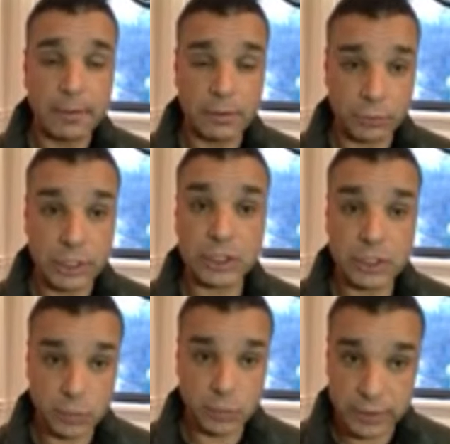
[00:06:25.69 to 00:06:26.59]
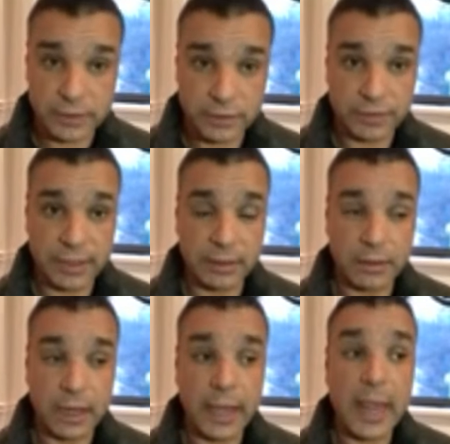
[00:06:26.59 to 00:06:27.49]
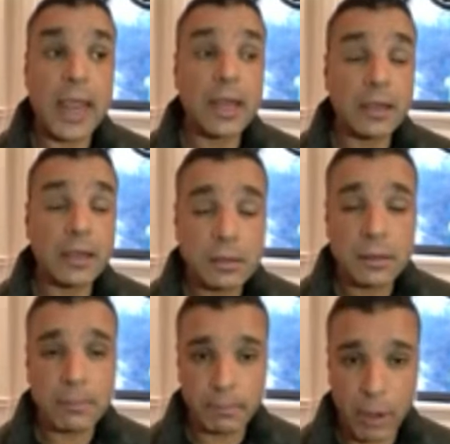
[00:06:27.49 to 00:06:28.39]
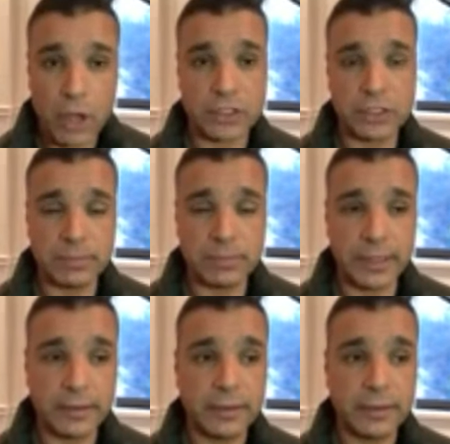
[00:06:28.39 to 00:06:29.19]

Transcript: the Russians will intervene and possibly